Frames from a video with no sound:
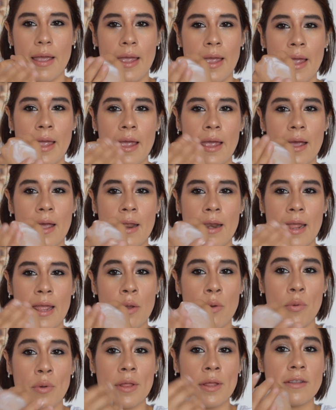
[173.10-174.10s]
And
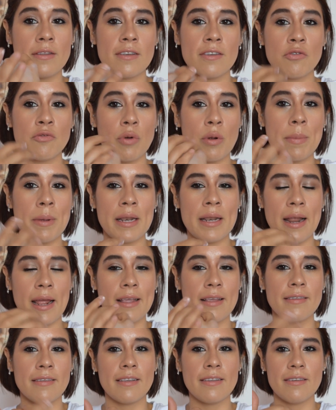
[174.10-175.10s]
it really does rub in
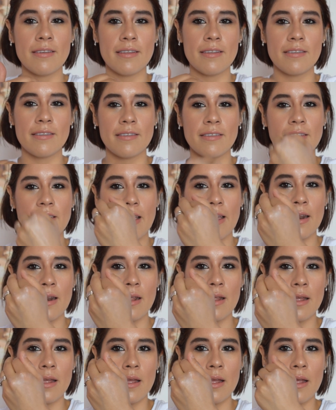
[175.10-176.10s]
nicely to the skin,